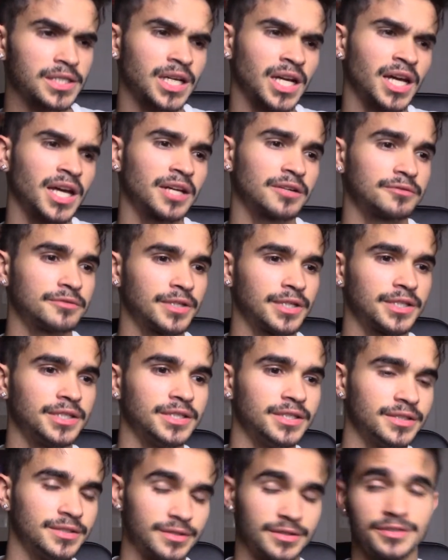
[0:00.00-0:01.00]
I had
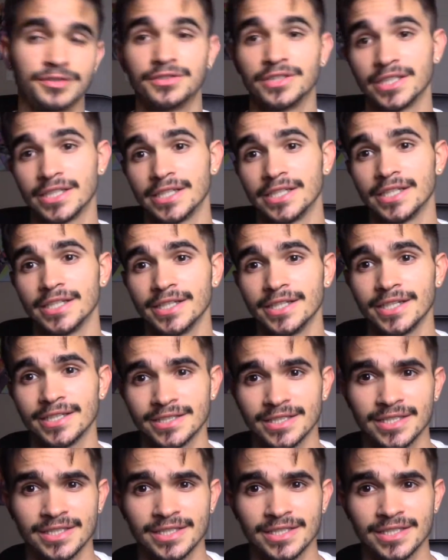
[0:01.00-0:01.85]
already written it, as I